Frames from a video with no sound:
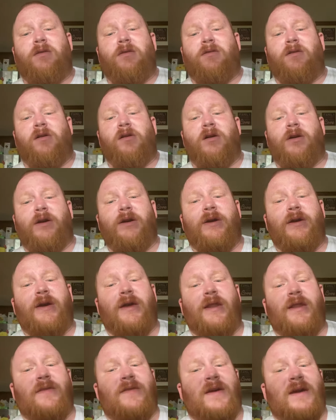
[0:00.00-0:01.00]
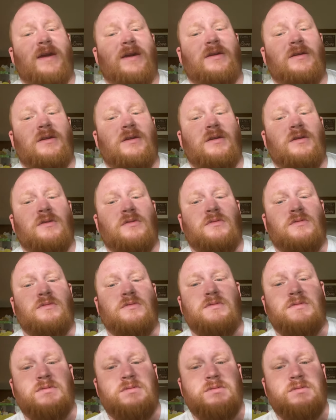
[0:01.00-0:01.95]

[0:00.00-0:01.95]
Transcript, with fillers: looking and thinking of you.